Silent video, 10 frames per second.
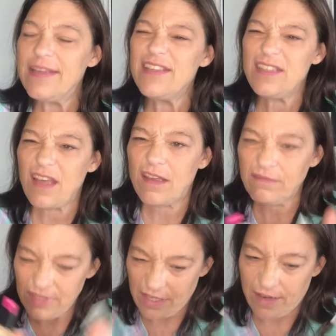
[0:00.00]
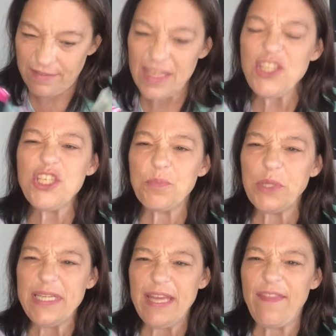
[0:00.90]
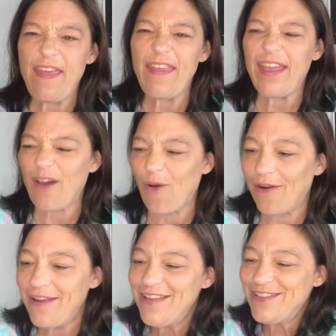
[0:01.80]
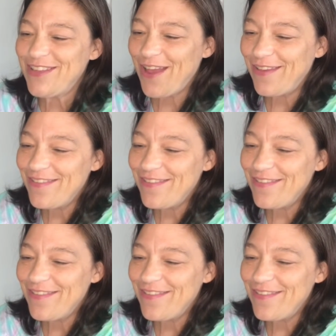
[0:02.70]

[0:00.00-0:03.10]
So, you know, let's just pretend that they are. So